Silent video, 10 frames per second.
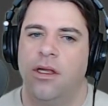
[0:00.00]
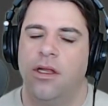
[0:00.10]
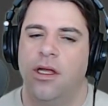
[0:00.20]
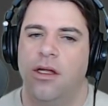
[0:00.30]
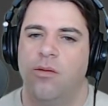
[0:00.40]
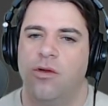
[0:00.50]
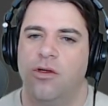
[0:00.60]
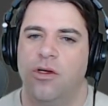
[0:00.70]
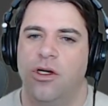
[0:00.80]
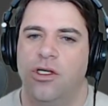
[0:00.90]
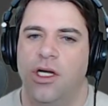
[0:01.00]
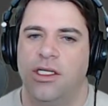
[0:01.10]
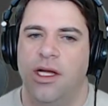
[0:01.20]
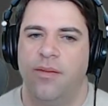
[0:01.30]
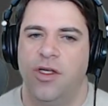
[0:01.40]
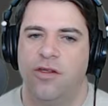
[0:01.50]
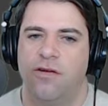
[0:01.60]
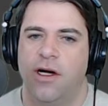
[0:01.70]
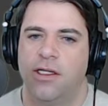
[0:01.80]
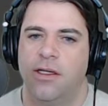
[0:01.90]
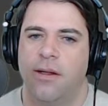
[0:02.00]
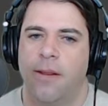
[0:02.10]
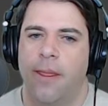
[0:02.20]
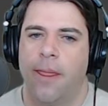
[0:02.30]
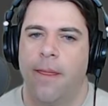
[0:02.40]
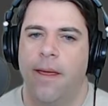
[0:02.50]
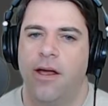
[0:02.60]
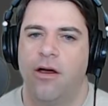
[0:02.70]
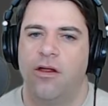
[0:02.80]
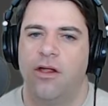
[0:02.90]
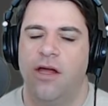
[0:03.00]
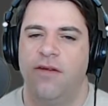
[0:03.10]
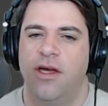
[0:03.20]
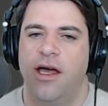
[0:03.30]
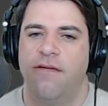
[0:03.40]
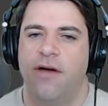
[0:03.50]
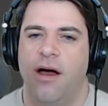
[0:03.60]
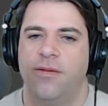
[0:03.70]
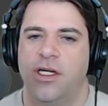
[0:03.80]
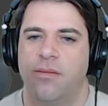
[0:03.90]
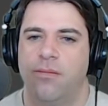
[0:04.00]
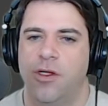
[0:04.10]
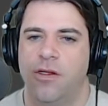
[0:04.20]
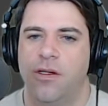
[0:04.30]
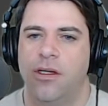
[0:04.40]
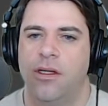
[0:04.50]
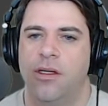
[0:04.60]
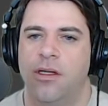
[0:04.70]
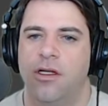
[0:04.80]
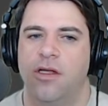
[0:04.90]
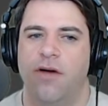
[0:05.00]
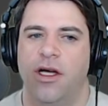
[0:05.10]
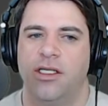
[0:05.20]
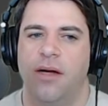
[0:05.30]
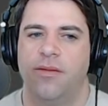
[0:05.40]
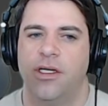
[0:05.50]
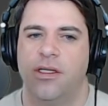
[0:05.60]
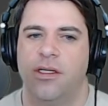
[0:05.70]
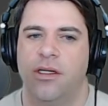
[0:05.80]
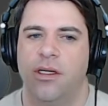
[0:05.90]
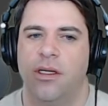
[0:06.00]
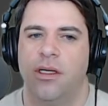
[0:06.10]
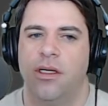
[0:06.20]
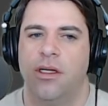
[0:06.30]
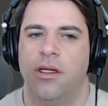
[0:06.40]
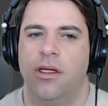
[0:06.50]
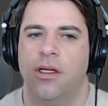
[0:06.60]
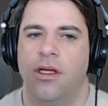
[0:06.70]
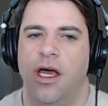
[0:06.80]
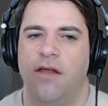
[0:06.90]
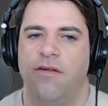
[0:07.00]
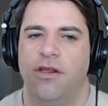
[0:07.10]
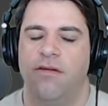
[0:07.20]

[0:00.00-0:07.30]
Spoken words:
then we'll initialize an empty struct and call NVIF object method device object NV